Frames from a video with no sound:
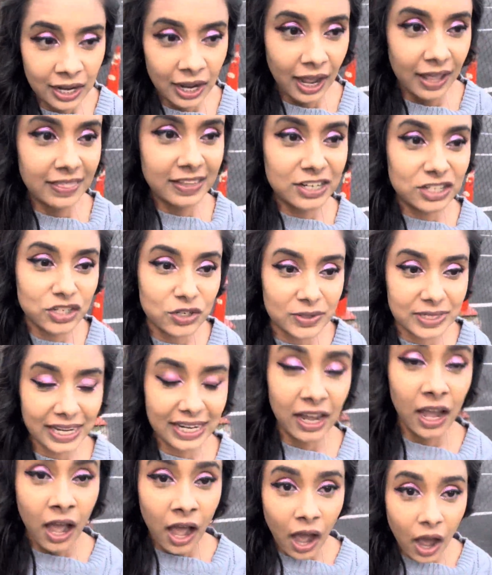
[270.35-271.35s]
and then she was like,
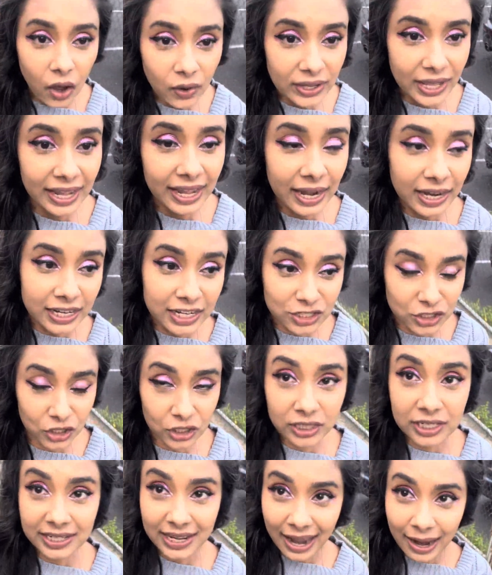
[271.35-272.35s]
okay, I'm gonna
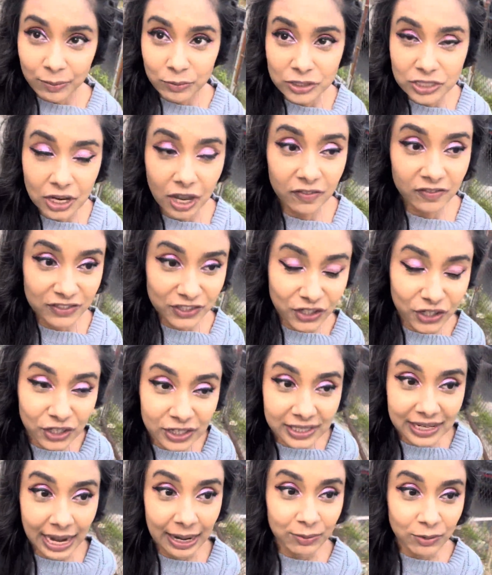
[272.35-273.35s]
turn the cameras off and turn
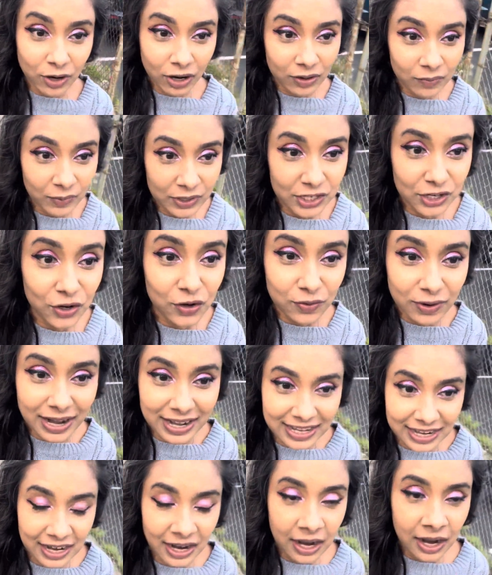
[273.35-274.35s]
the camera on when you're
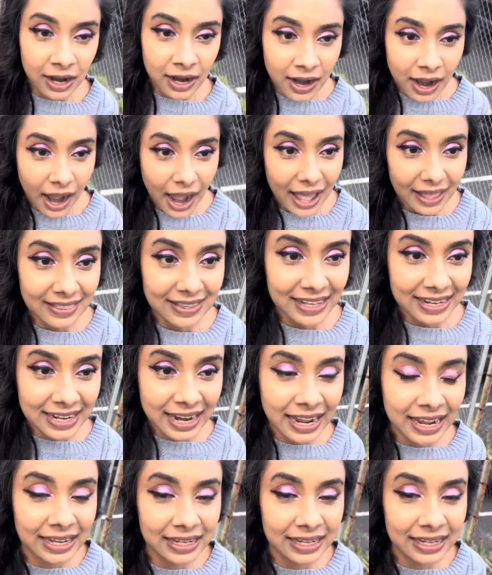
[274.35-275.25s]
ready. And then